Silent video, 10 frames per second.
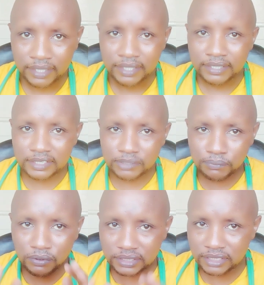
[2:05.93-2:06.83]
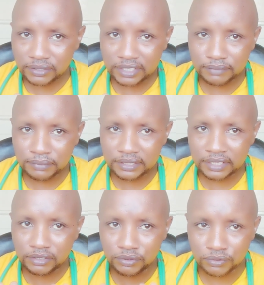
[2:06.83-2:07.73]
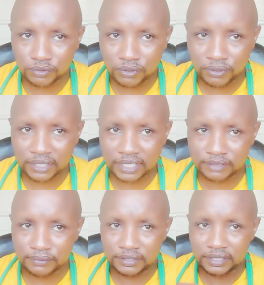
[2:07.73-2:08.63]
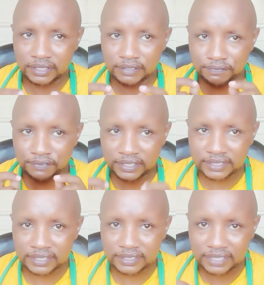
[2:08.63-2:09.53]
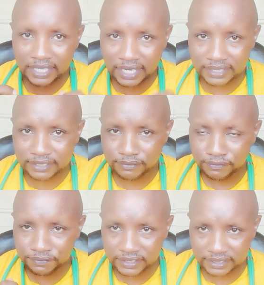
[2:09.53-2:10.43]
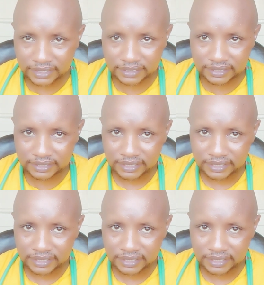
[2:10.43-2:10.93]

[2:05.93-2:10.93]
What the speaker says: It's mostly transmitted through contact with infected cat feces,